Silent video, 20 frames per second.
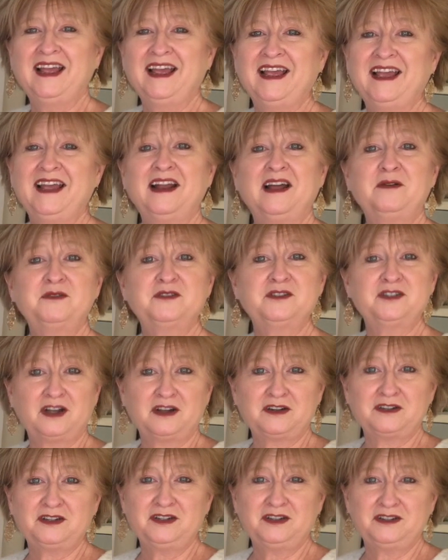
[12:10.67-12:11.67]
And I will
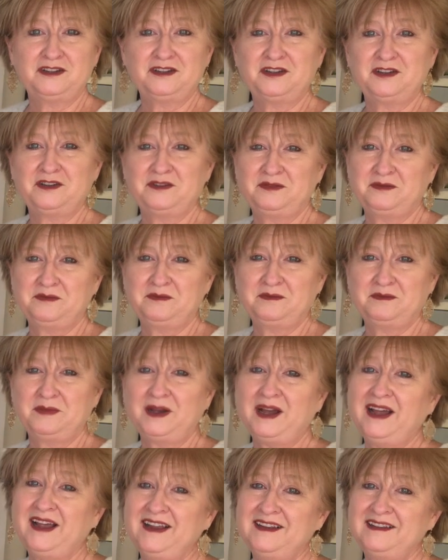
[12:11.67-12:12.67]
talk to you soon.
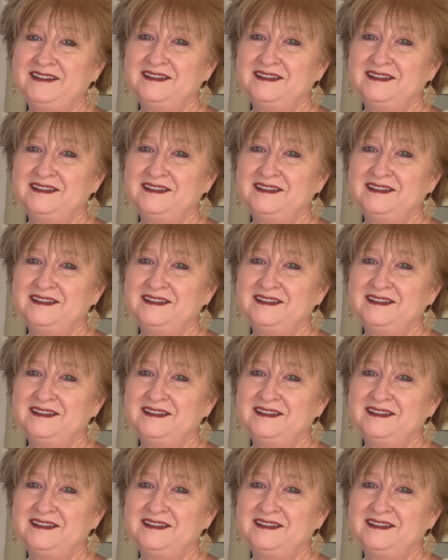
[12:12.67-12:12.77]
Bye.